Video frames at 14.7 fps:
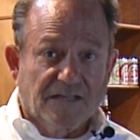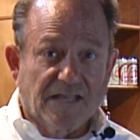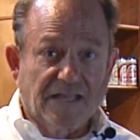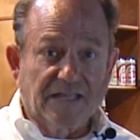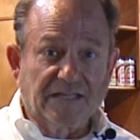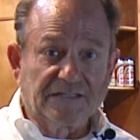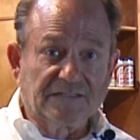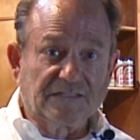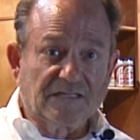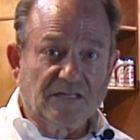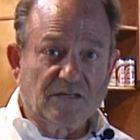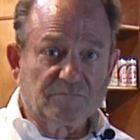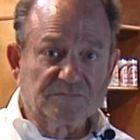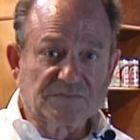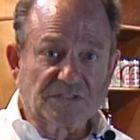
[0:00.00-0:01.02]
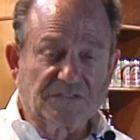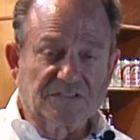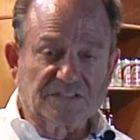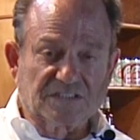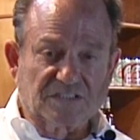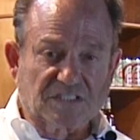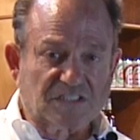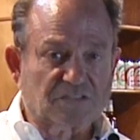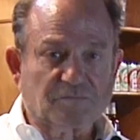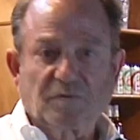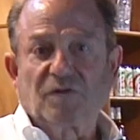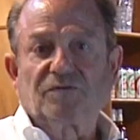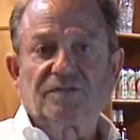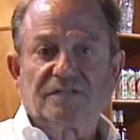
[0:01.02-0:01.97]
And so it just
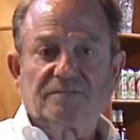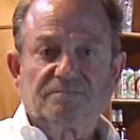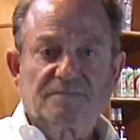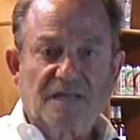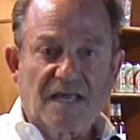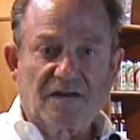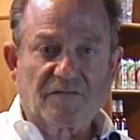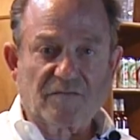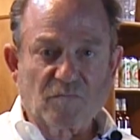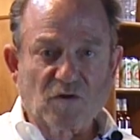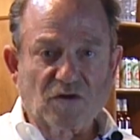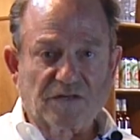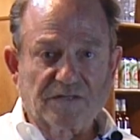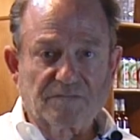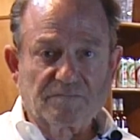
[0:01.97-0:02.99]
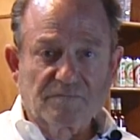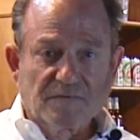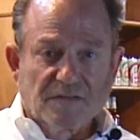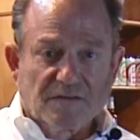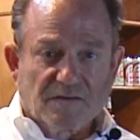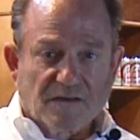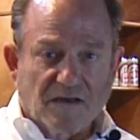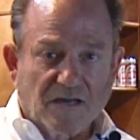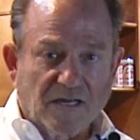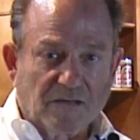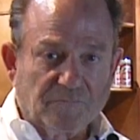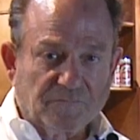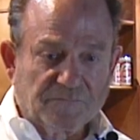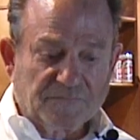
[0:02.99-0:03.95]
exploded out on the market.
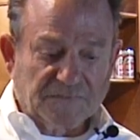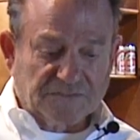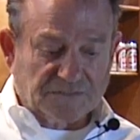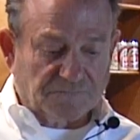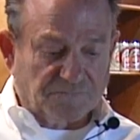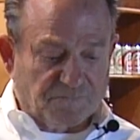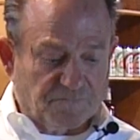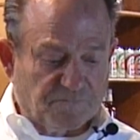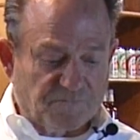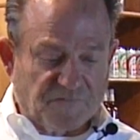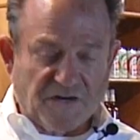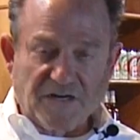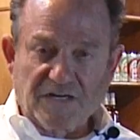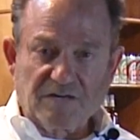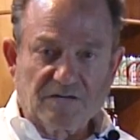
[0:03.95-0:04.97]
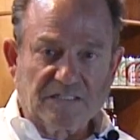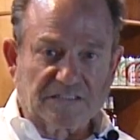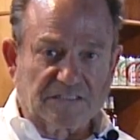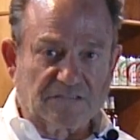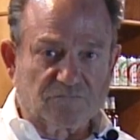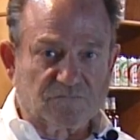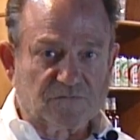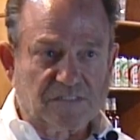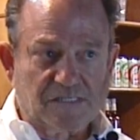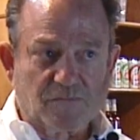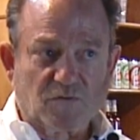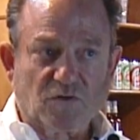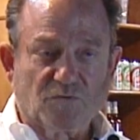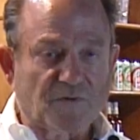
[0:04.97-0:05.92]
It's a
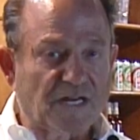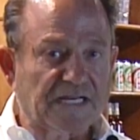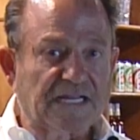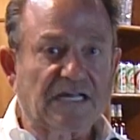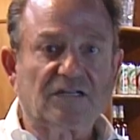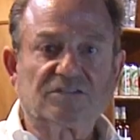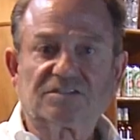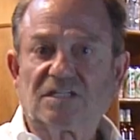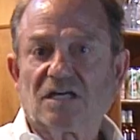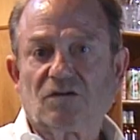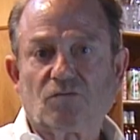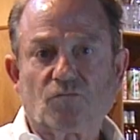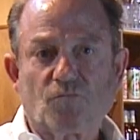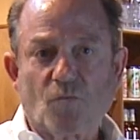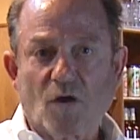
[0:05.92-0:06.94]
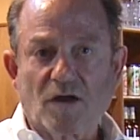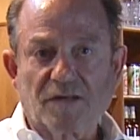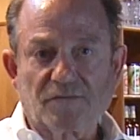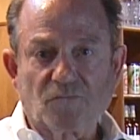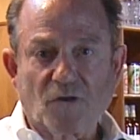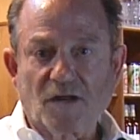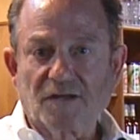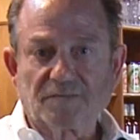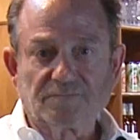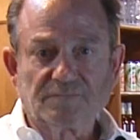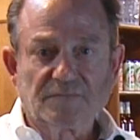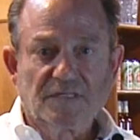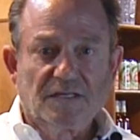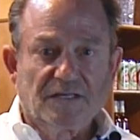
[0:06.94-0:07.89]
typical Rheingau style wine.
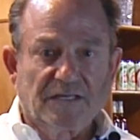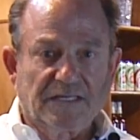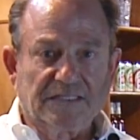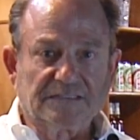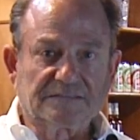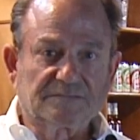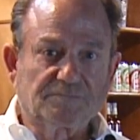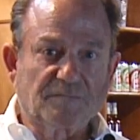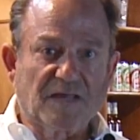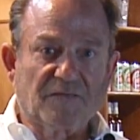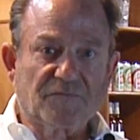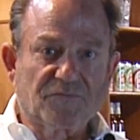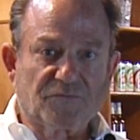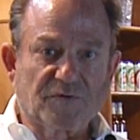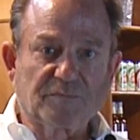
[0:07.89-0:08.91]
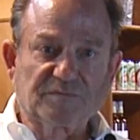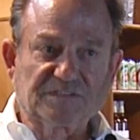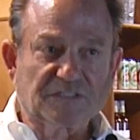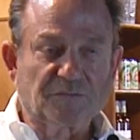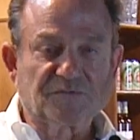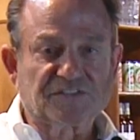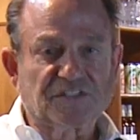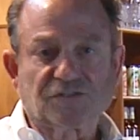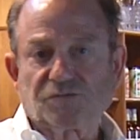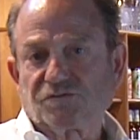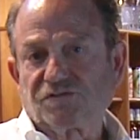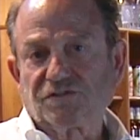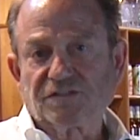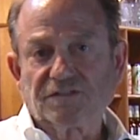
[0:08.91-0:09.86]
It's about 3% residual
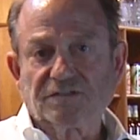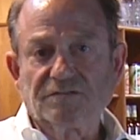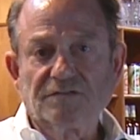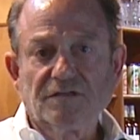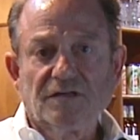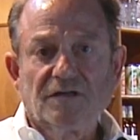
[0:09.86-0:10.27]
sugar.